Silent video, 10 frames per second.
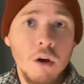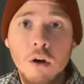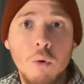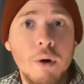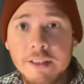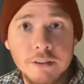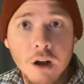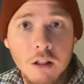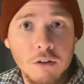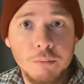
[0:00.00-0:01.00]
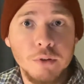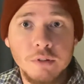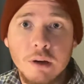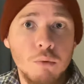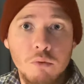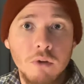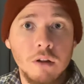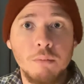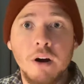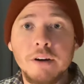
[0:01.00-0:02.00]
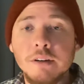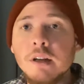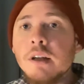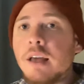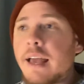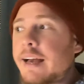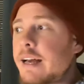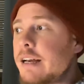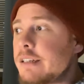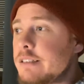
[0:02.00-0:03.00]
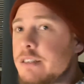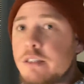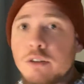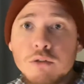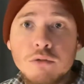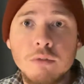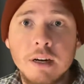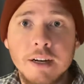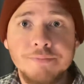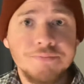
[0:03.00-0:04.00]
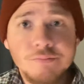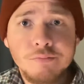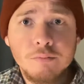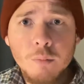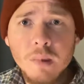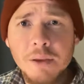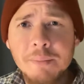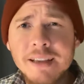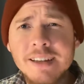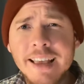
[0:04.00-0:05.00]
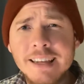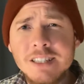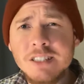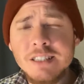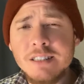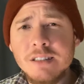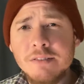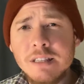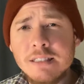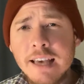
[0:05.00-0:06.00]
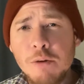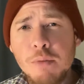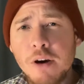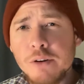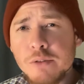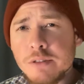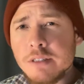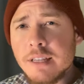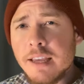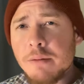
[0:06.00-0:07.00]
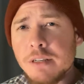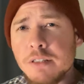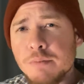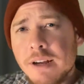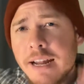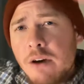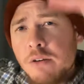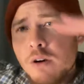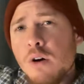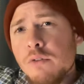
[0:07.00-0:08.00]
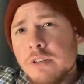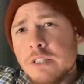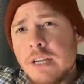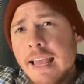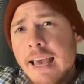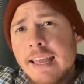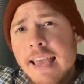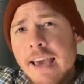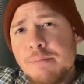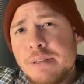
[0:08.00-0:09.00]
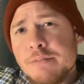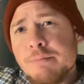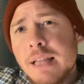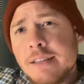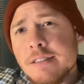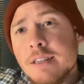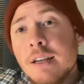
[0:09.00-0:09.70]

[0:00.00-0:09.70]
weather tolerable, that won't fall apart, and you make gigantic sheets of these nanoparticles that can be spread out over gigantic canopies of plants.